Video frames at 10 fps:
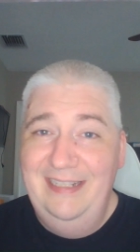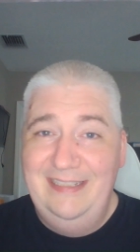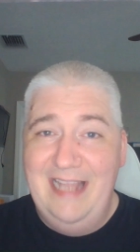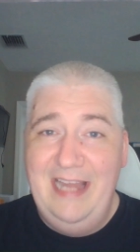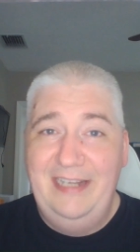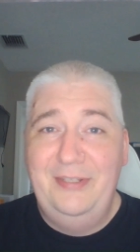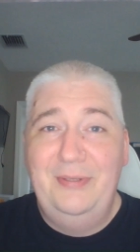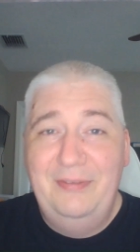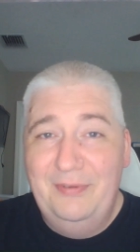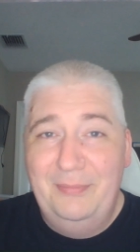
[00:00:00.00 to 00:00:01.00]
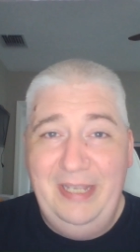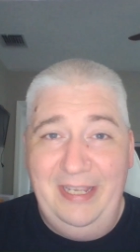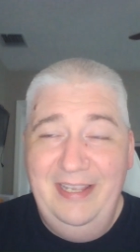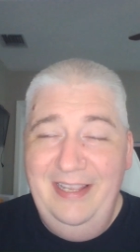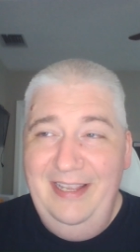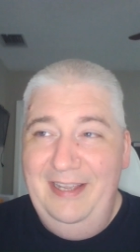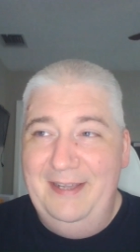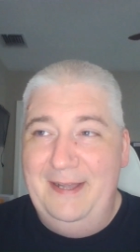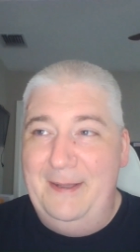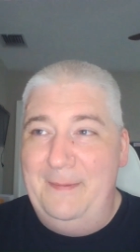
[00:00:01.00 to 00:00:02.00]
daddy duty for me
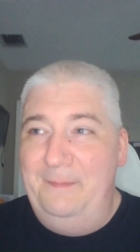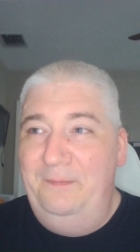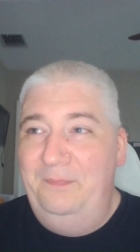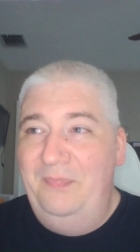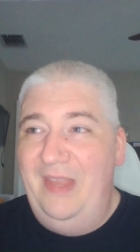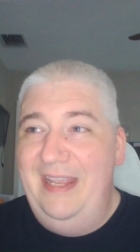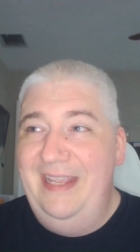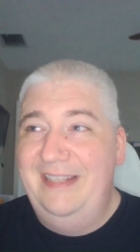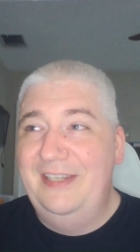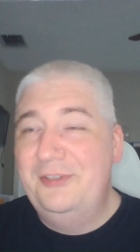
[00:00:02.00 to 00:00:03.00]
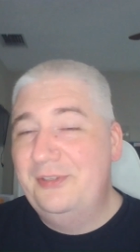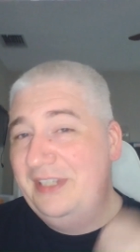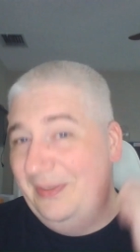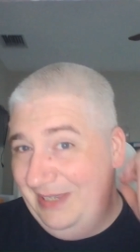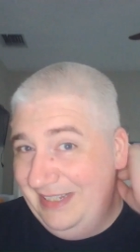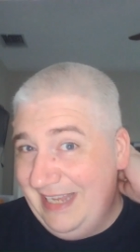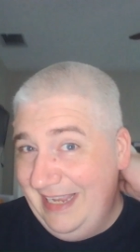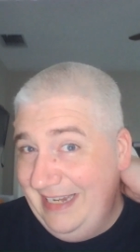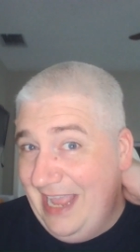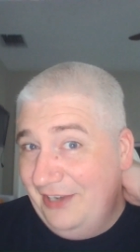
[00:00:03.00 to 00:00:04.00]
um, it's interesting because I
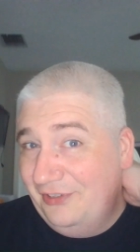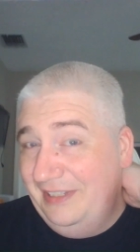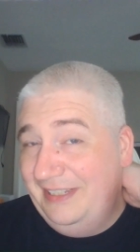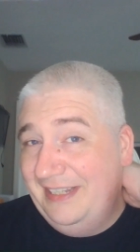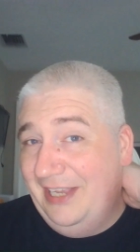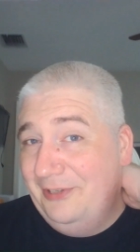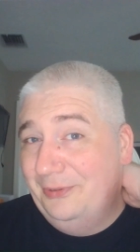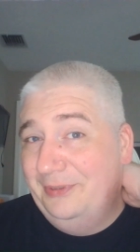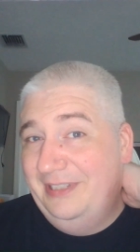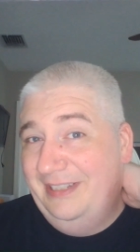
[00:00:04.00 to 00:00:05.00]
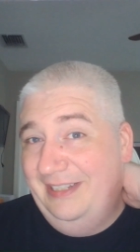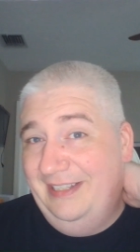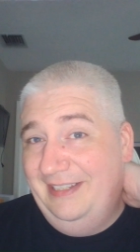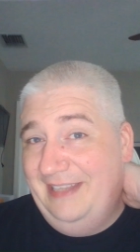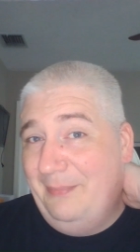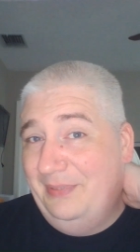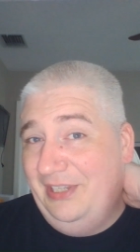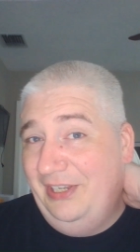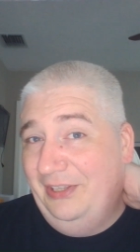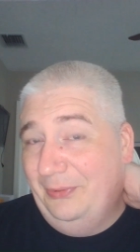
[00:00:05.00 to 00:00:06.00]
had actually scheduled uh, that
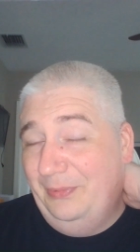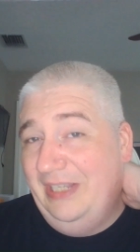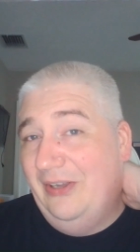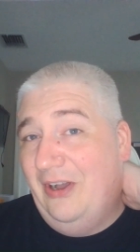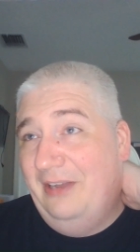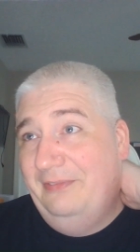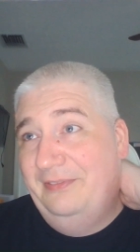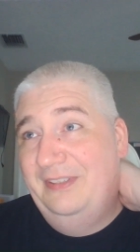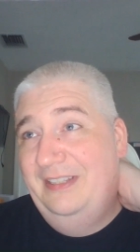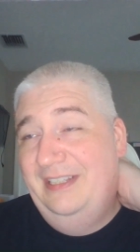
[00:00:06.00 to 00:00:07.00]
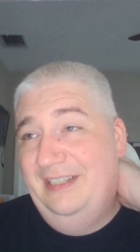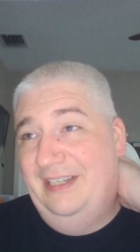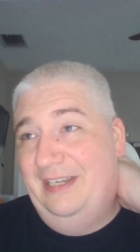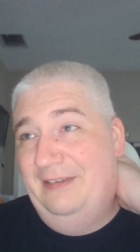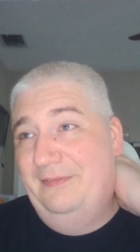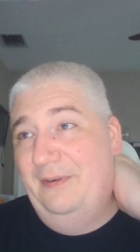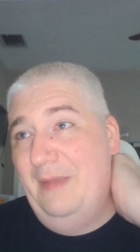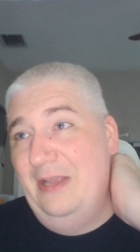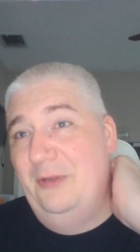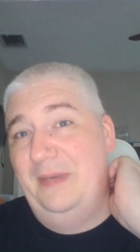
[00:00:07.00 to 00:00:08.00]
particular week off uh, from
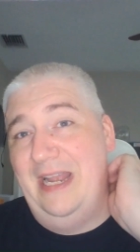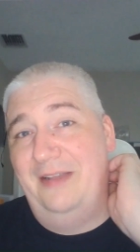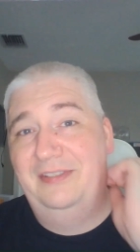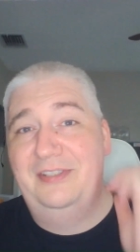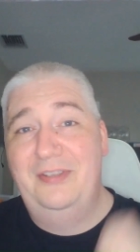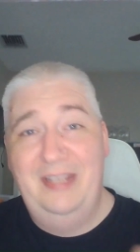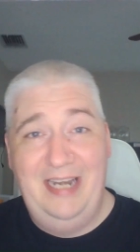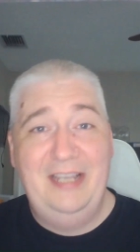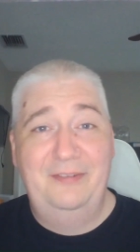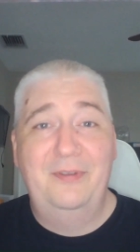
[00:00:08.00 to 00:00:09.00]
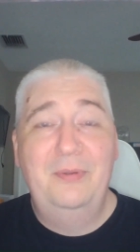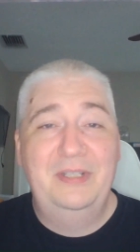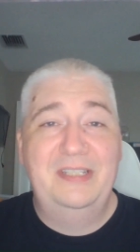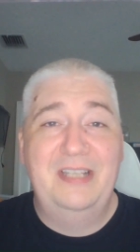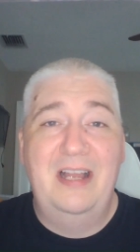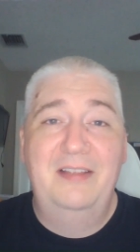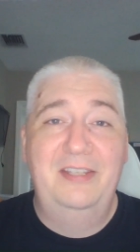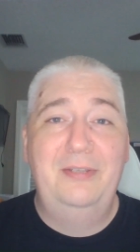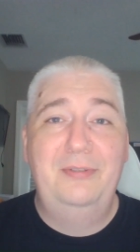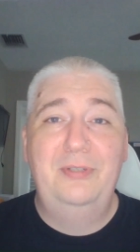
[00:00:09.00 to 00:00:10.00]
my open houses so that I could focus on
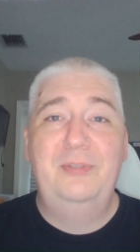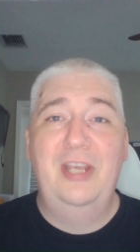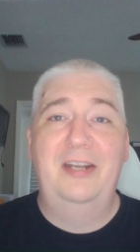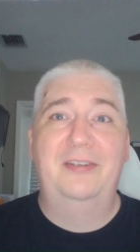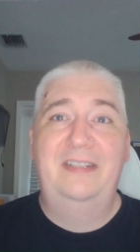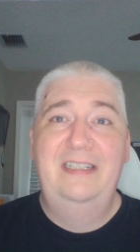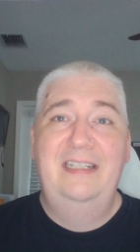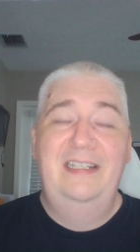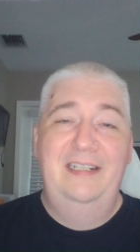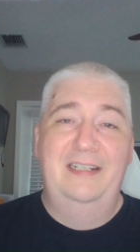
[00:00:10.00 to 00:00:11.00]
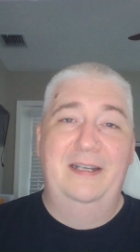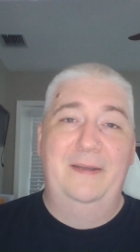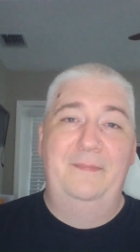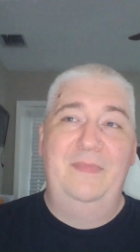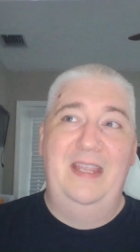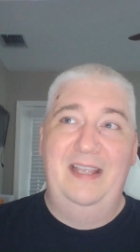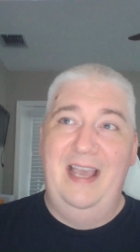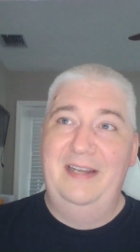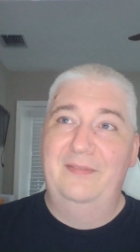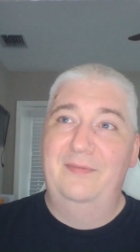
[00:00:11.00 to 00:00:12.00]
the YouTube channel um, and
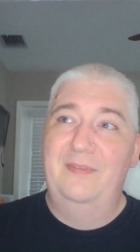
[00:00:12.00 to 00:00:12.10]
kind of